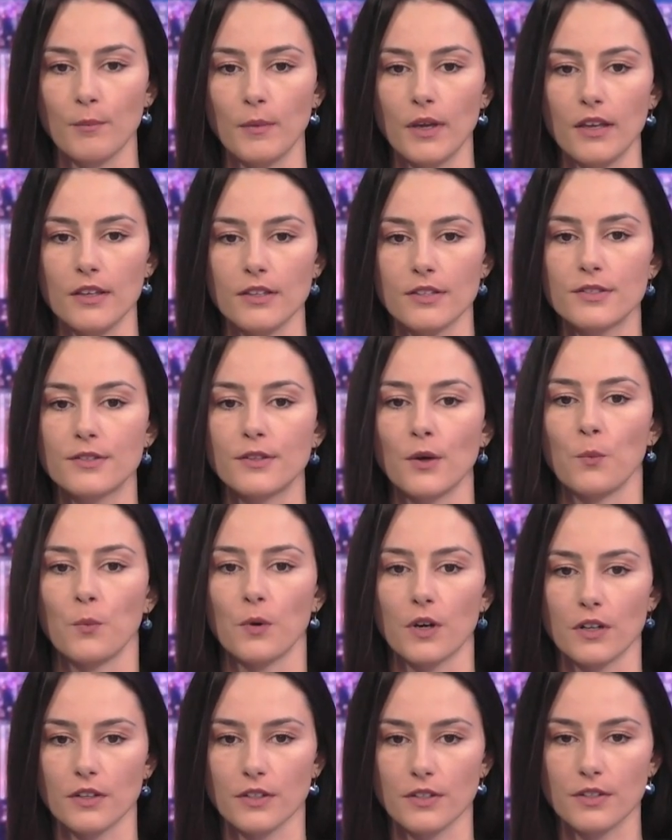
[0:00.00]
is the
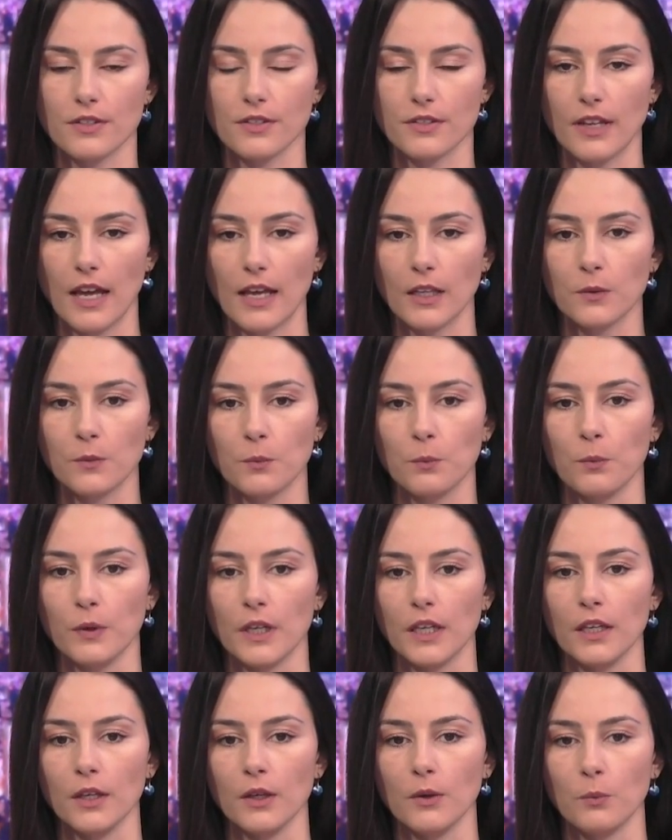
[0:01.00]
worst that
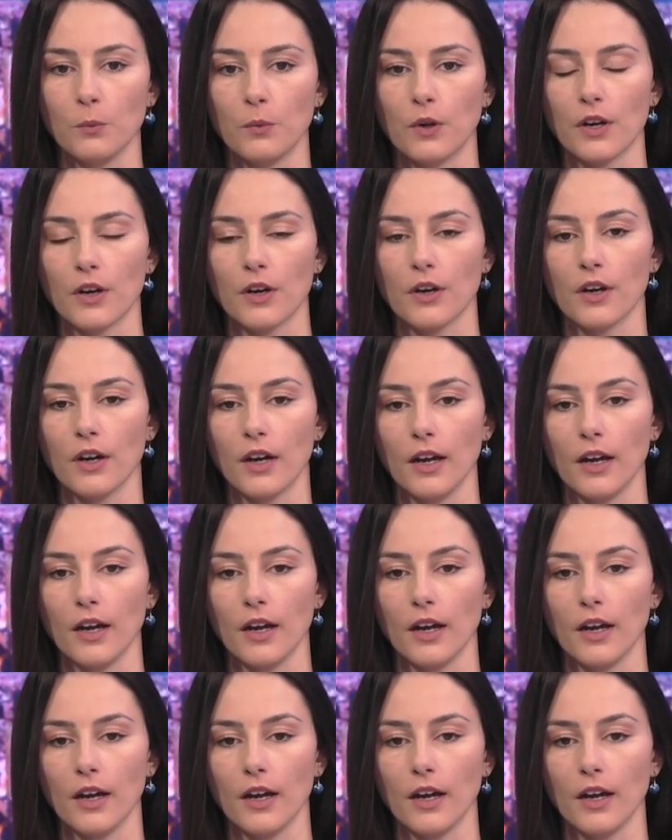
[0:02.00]
we were,